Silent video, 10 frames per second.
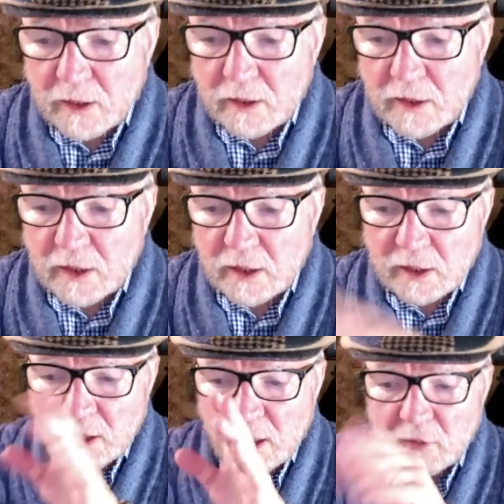The
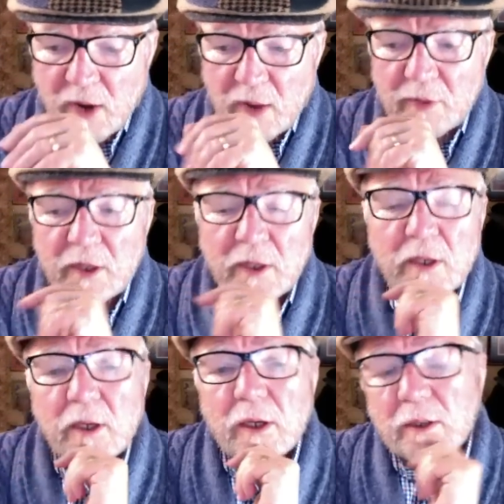hey crappy,
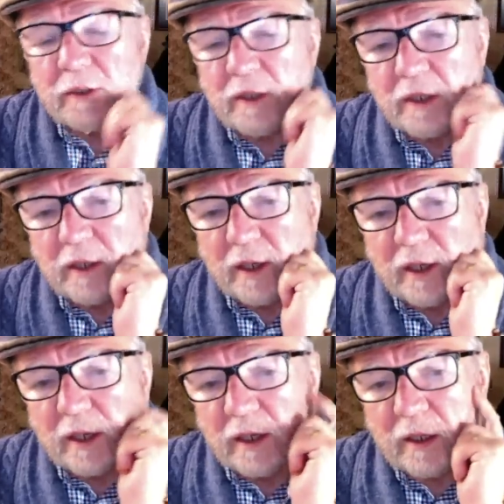the
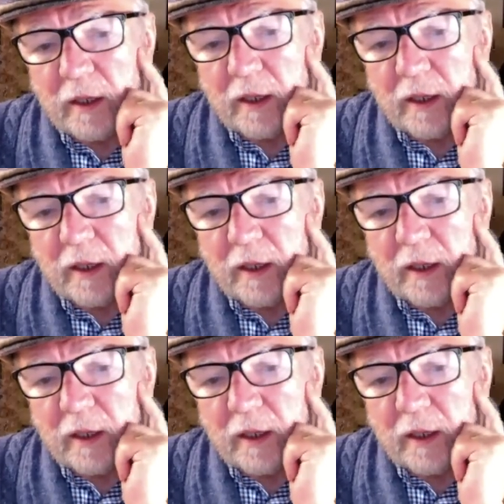uh,